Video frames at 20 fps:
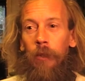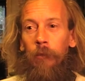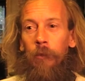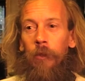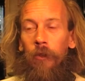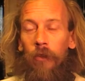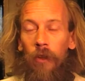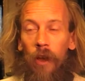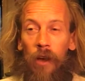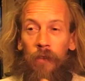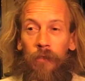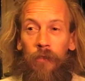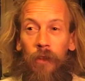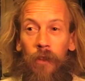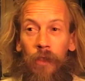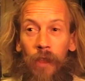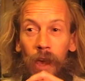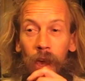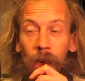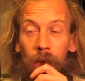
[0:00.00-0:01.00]
Because after
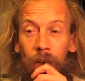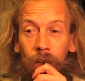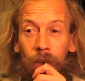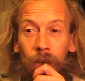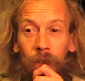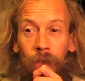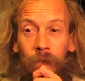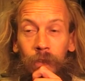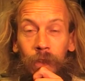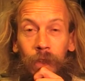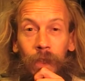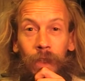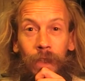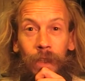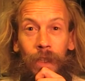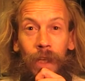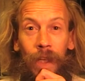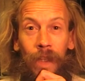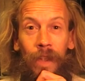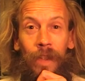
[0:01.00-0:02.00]
that, I started
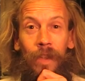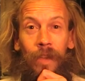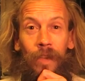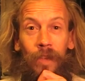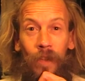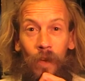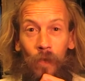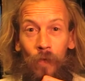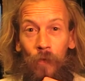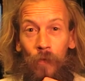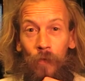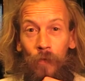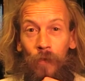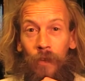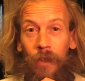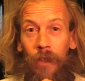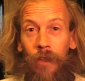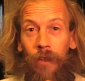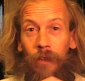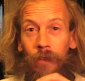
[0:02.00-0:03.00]
getting these different
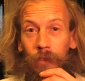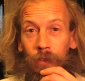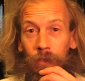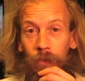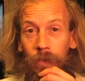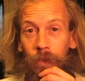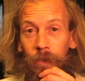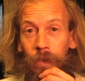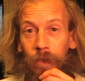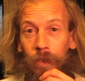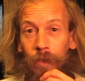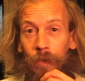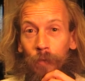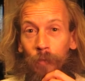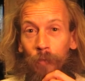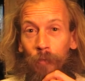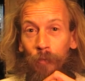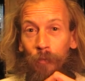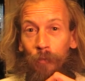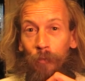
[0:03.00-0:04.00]
feelings.
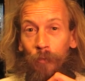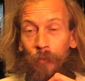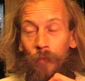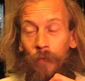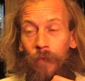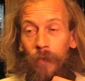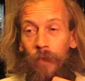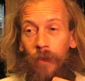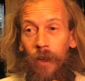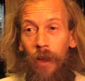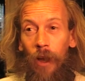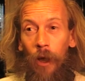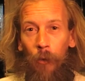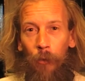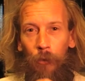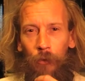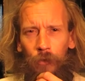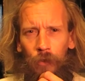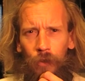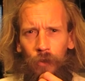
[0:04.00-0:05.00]
I
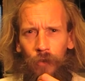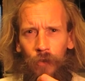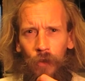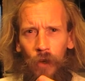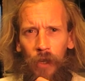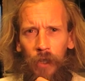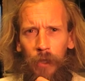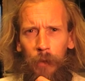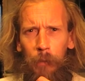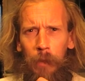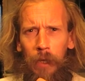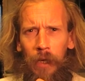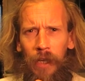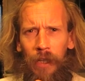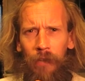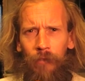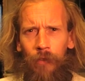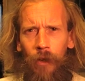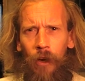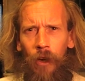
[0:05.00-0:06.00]
was excited about
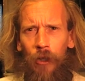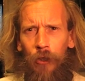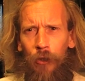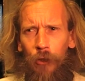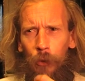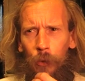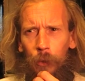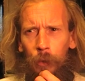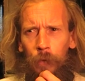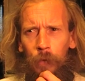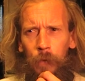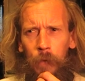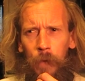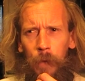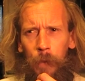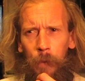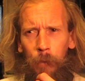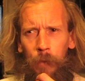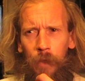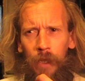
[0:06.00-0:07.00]
everything. I knew it was going
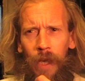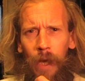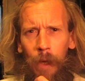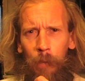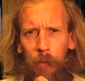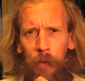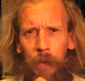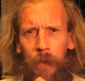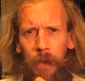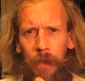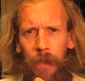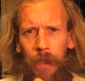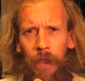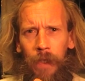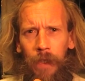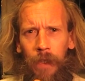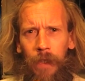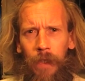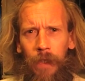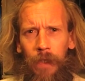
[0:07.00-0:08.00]
to be happening then.
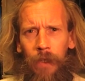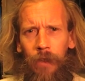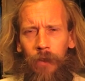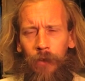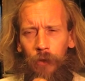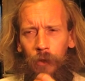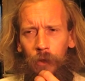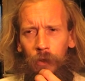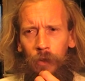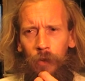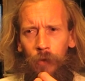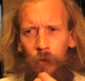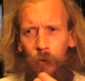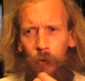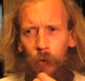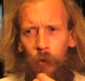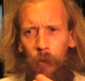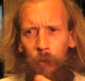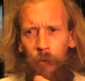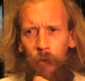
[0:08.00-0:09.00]
I think I got this
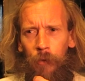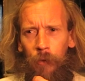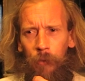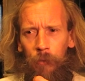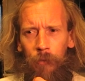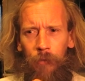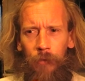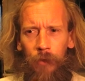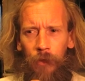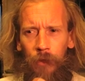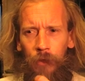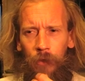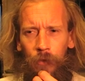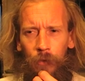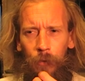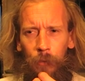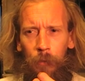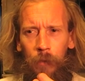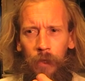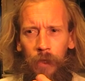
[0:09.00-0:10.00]
job, so I'm earning
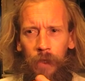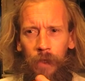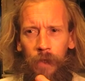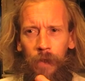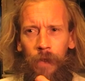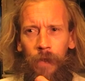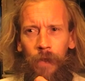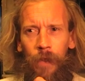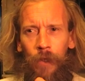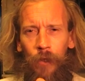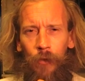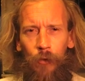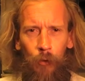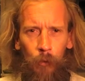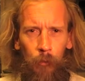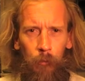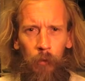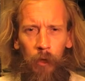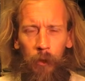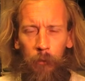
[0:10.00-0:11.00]
some money,
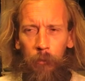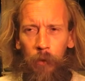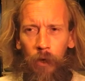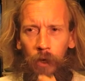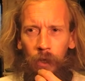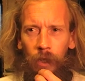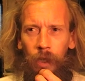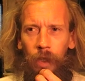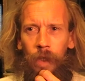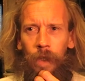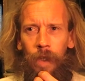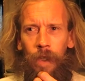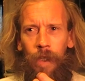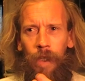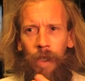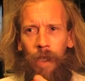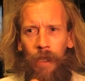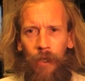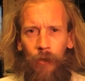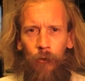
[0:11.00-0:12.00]
doing my part.
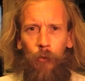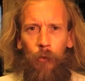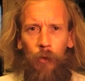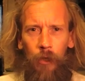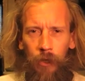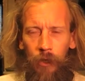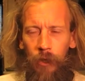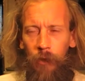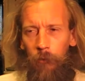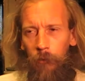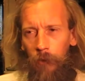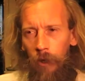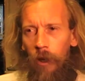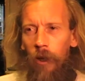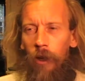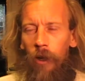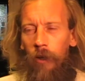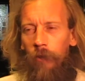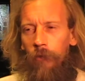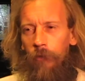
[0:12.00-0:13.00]
I had to earn up
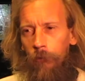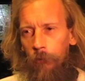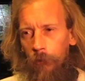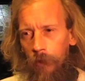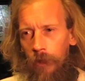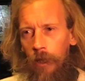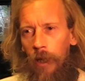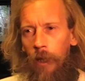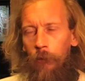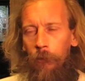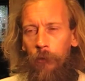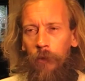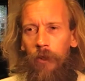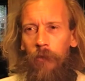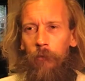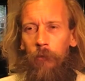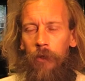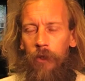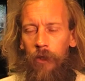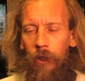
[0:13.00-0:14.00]
half. My dad would
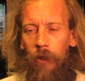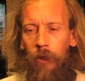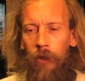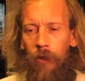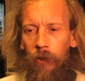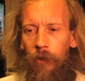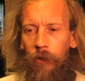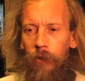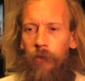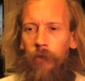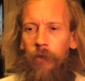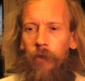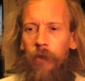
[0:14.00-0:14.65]
give me the other half.